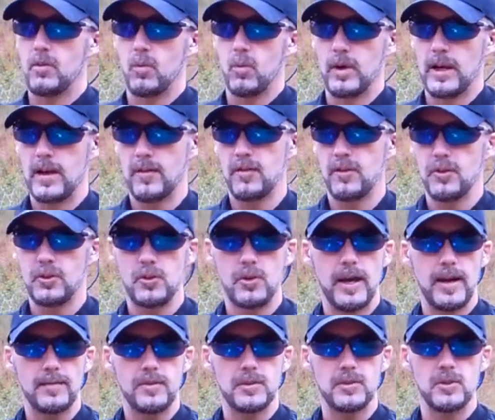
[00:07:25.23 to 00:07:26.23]
Whatever you
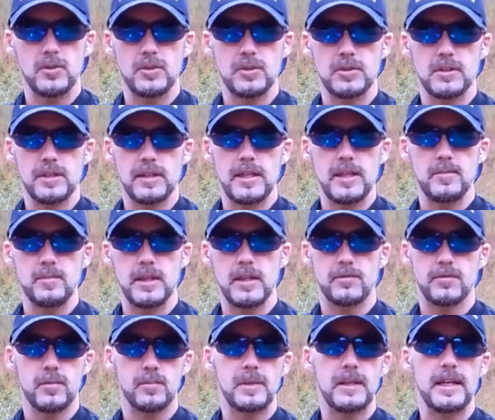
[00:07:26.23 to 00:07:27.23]
have to do to keep
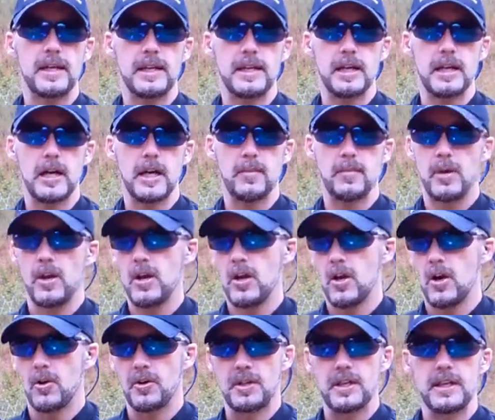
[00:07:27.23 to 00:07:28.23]
them from getting up
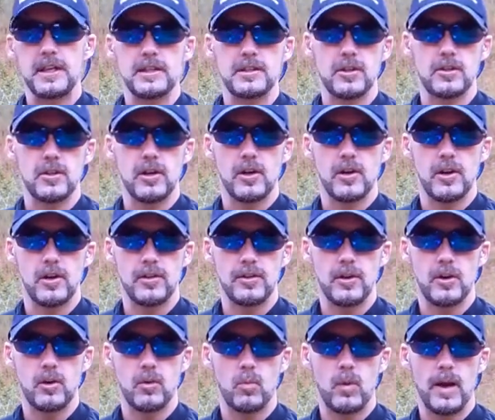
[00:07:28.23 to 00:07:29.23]
or getting to
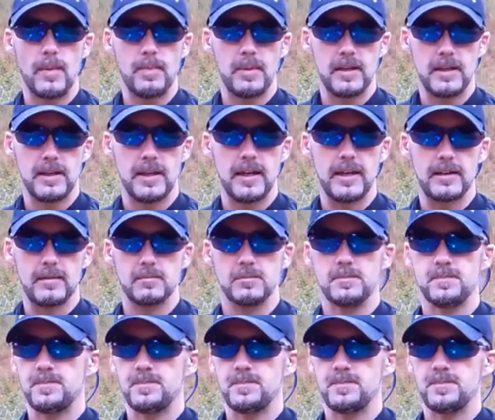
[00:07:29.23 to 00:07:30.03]
their weapon again.